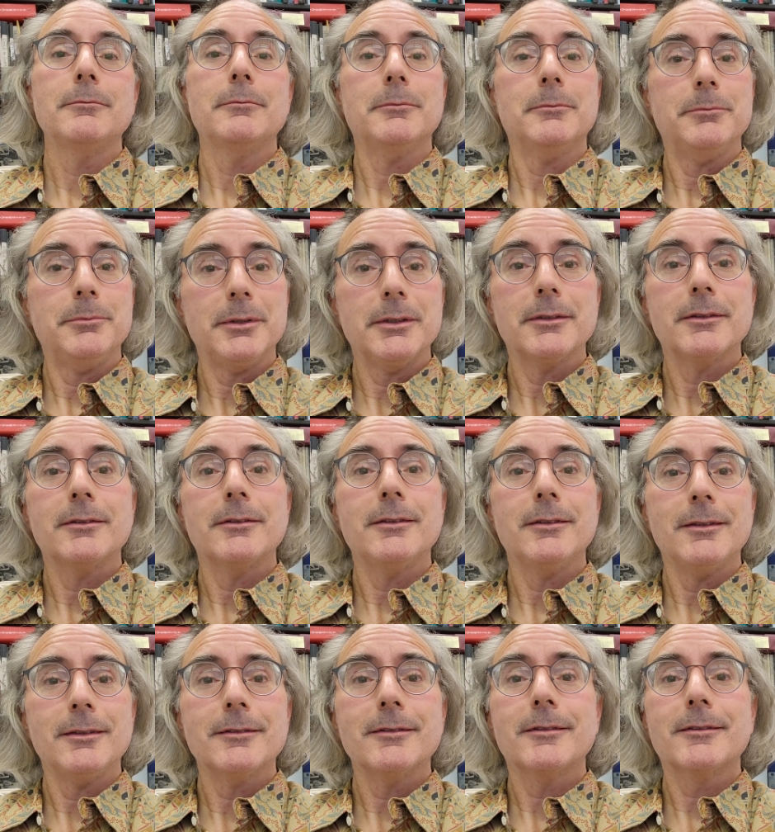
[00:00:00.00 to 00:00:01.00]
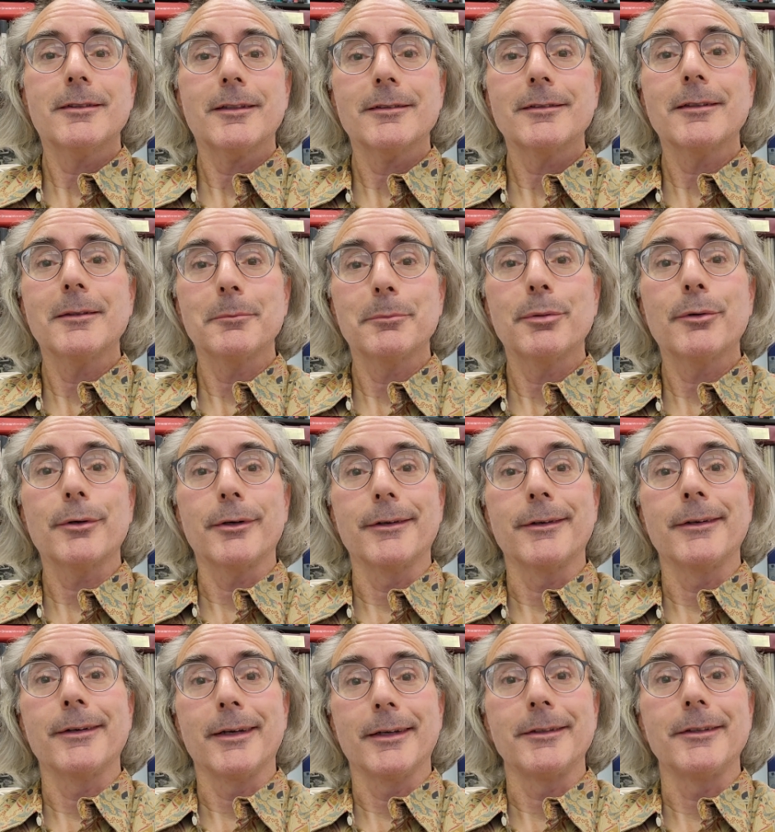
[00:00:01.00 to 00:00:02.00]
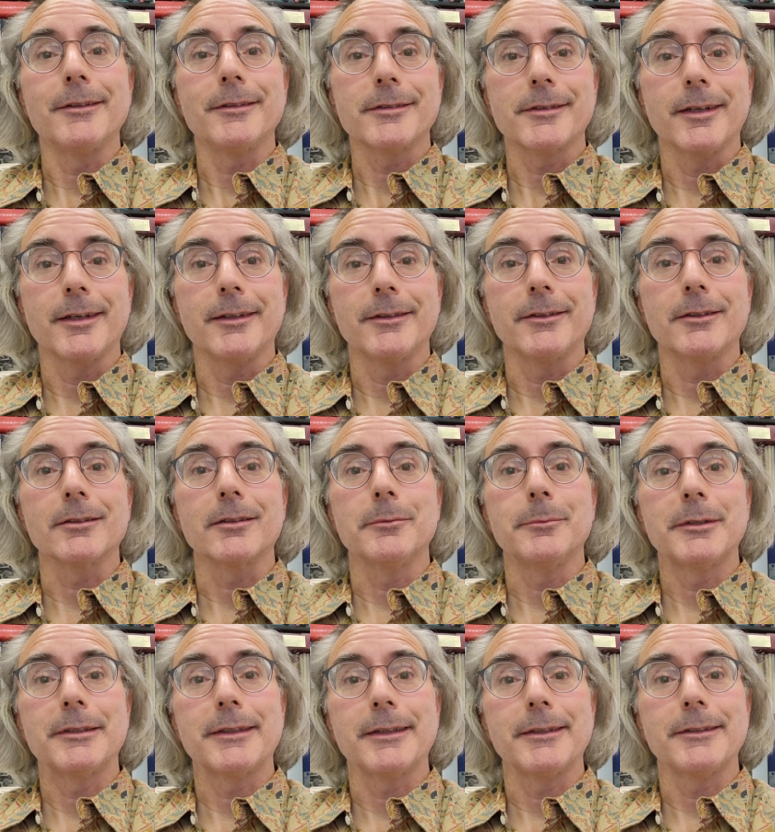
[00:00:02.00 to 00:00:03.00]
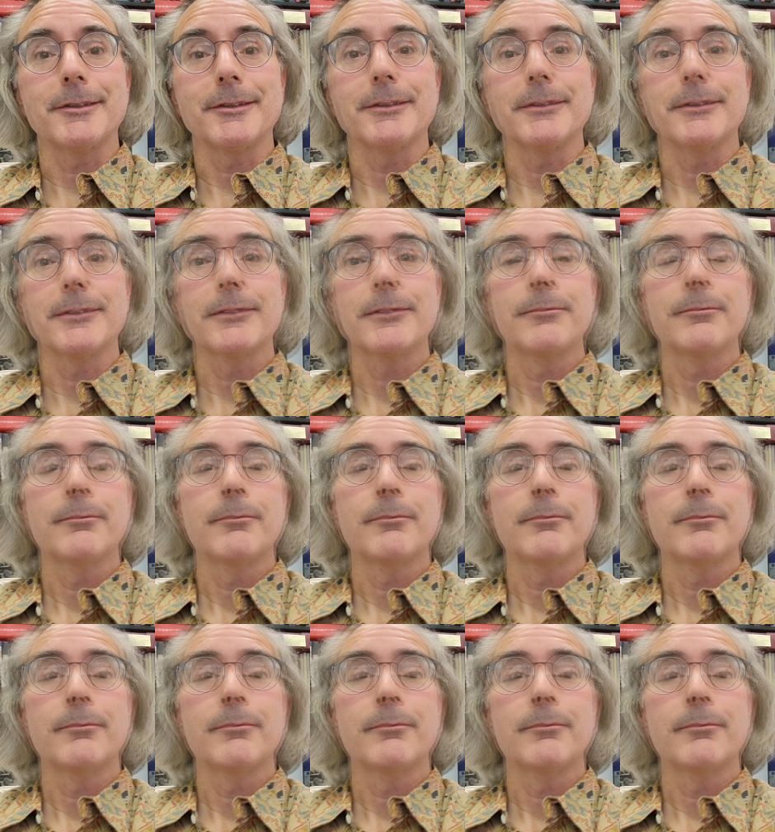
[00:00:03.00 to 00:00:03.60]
but it's just important to understand their limitations.